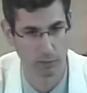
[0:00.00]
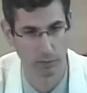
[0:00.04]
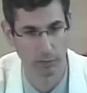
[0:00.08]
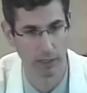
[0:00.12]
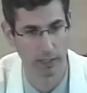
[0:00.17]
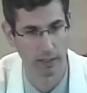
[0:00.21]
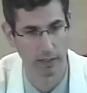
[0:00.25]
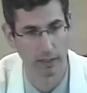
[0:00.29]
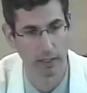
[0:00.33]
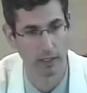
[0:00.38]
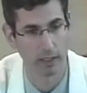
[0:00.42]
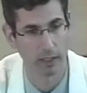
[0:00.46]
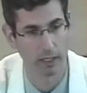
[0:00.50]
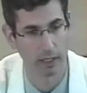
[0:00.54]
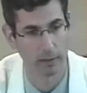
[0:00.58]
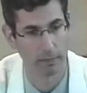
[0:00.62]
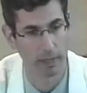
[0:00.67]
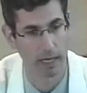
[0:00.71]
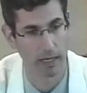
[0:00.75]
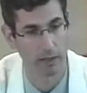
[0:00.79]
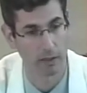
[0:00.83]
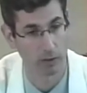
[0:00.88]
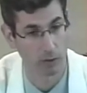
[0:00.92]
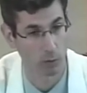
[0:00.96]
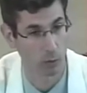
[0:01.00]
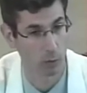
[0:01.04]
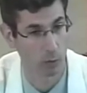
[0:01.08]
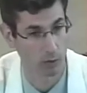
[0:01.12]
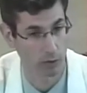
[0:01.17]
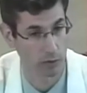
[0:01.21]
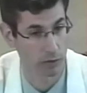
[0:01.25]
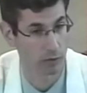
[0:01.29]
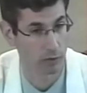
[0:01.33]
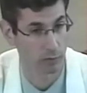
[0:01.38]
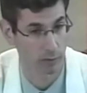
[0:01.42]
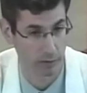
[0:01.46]
but about a
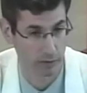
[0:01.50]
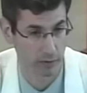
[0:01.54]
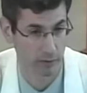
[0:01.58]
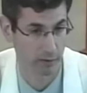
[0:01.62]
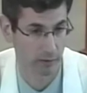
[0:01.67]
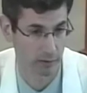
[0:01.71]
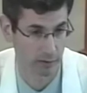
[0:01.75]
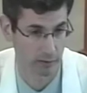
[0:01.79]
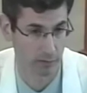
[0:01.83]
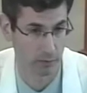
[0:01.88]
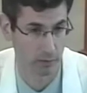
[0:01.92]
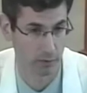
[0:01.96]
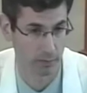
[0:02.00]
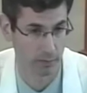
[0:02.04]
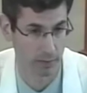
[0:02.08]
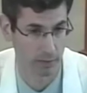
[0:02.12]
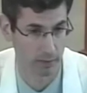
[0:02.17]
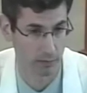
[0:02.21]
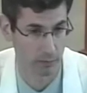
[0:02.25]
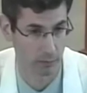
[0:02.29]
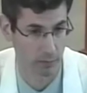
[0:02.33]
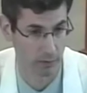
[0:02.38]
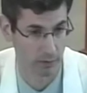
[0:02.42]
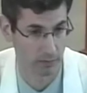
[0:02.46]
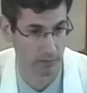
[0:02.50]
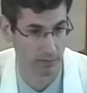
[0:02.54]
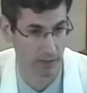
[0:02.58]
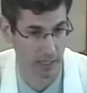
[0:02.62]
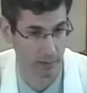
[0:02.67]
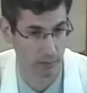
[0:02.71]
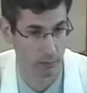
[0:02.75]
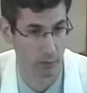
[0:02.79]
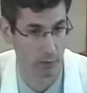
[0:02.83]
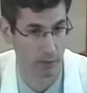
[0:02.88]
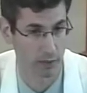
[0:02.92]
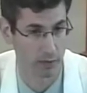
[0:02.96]
quarter to a third of women with
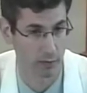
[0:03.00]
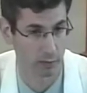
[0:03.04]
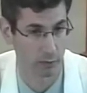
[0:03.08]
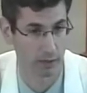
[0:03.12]
fibroids